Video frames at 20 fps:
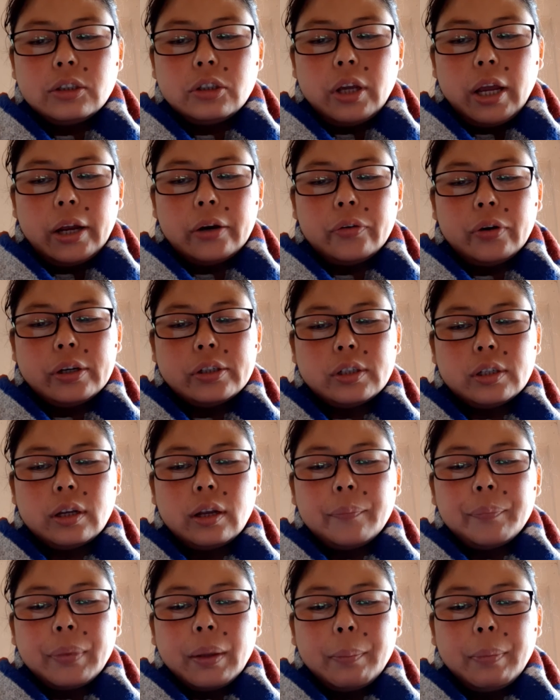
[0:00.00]

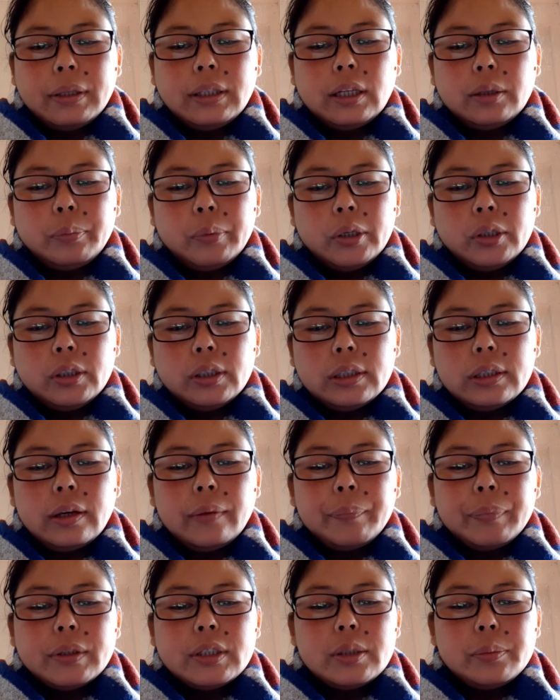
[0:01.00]
aggression. But at
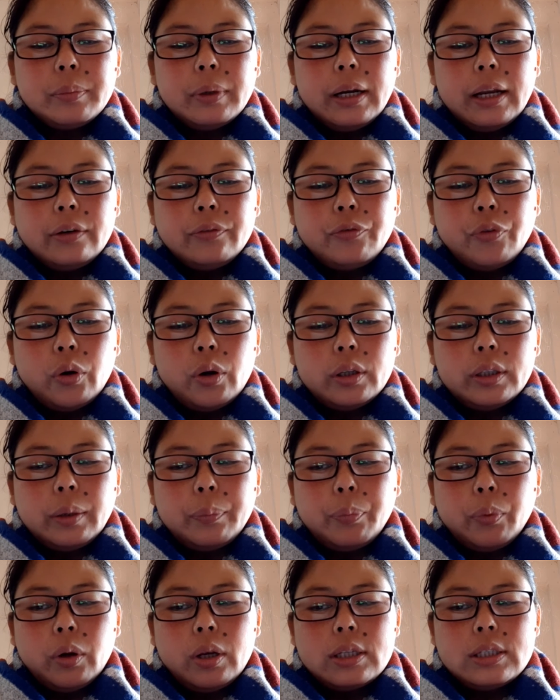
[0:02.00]
Munich, Chamberlain followed a
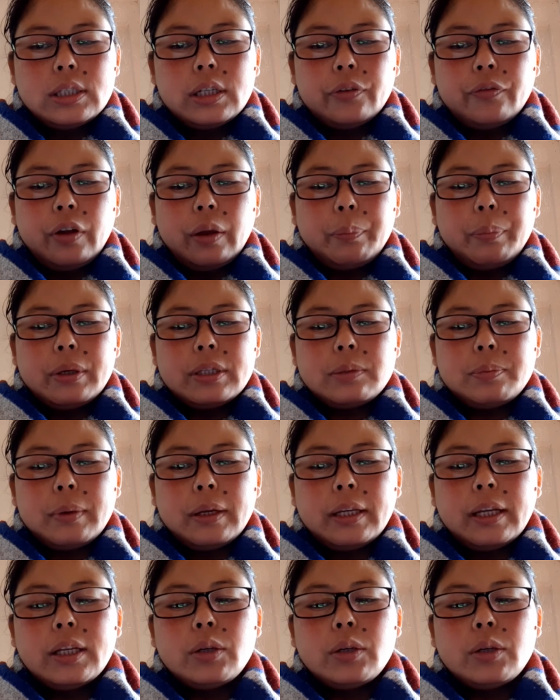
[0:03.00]
policy of appeasement.